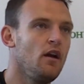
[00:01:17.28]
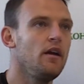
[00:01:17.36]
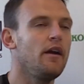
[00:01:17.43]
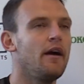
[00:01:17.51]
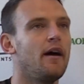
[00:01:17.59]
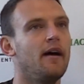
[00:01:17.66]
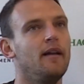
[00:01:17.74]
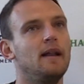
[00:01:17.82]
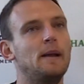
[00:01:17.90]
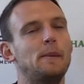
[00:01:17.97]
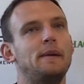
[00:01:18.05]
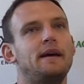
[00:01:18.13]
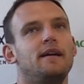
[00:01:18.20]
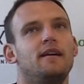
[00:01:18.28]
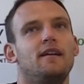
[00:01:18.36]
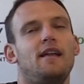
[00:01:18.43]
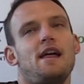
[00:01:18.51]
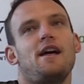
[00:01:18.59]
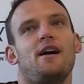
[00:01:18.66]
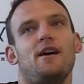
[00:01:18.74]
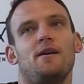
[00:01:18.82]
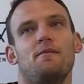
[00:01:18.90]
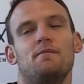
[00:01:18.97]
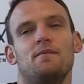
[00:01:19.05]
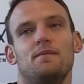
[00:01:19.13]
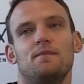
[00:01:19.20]
Yeah, a little bit.
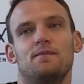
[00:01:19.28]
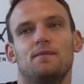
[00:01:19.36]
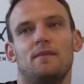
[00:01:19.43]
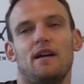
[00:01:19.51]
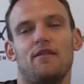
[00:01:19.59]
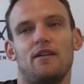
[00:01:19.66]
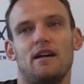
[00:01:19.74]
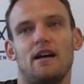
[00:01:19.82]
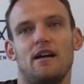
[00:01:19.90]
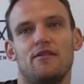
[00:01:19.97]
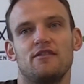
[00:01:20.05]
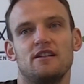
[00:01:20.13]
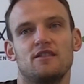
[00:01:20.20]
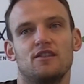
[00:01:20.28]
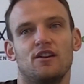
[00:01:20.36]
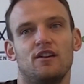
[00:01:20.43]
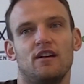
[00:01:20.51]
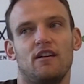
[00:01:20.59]
I think so.